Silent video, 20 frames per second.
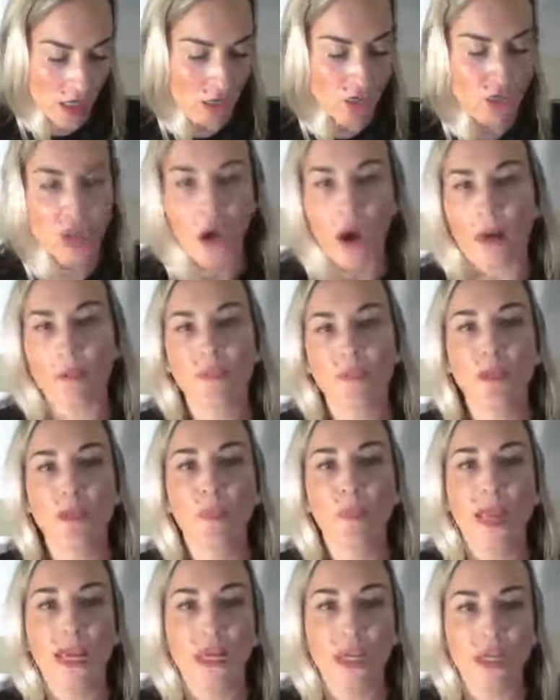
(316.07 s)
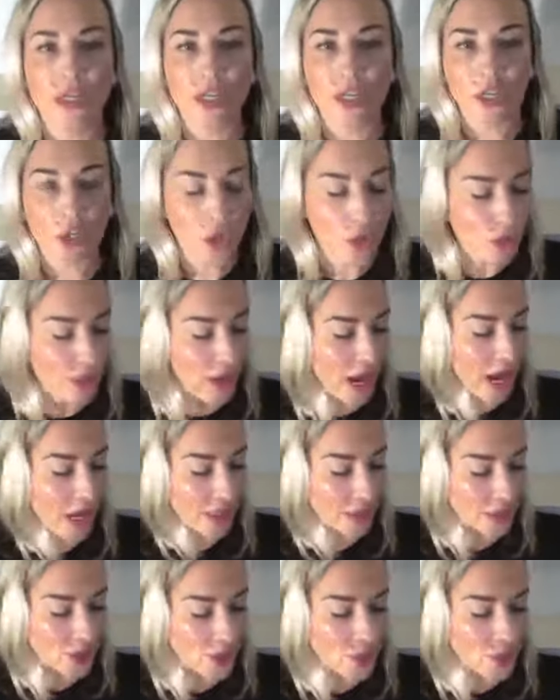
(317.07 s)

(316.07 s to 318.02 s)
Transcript: So I'm speaking to you guys.